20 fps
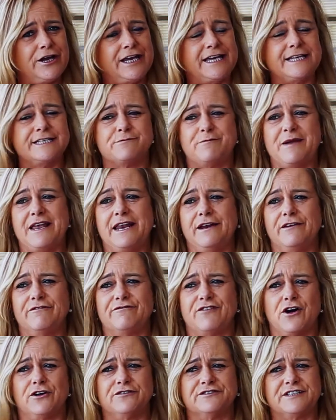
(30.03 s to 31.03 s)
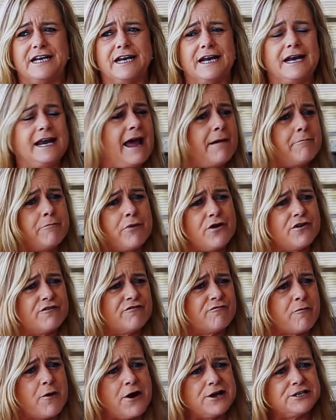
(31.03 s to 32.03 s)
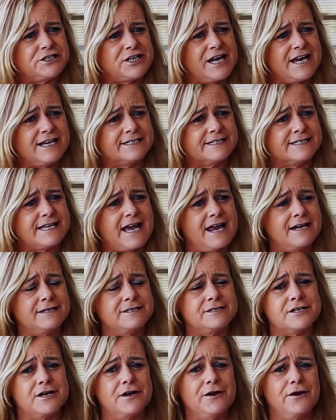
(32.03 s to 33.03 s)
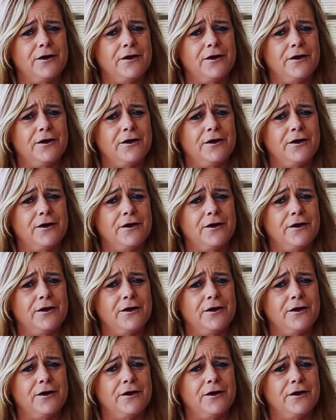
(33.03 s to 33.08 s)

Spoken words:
He's been involved in a number of projects and